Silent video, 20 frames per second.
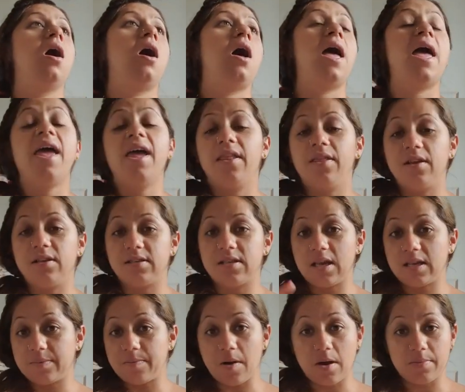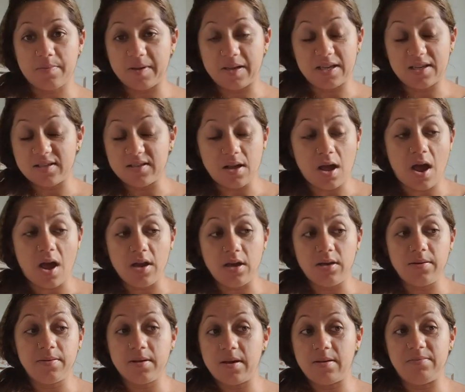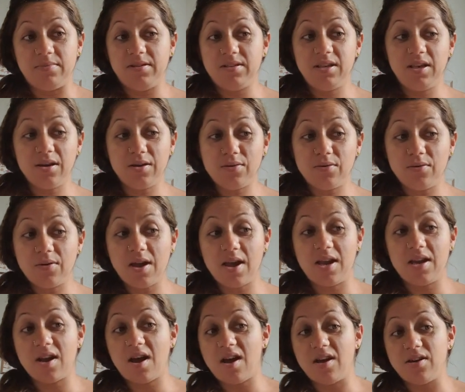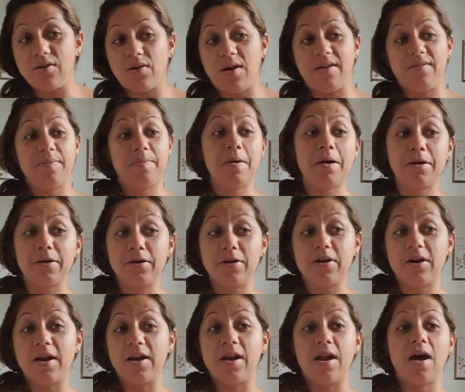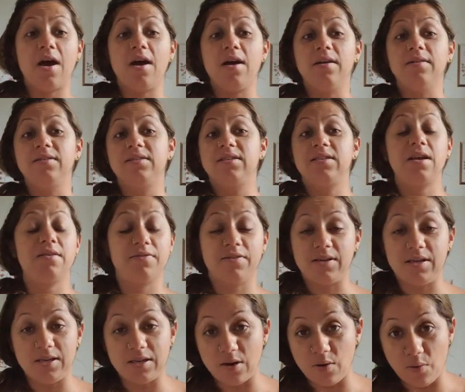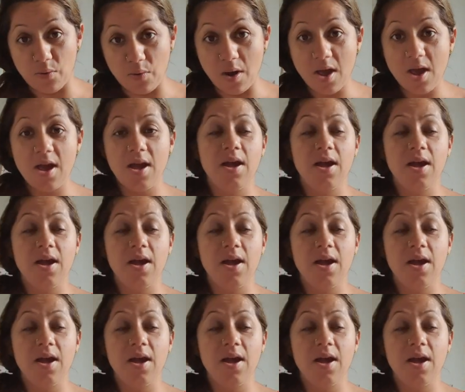and the sex part, because I am single and I don't have a partner, and it's definitely no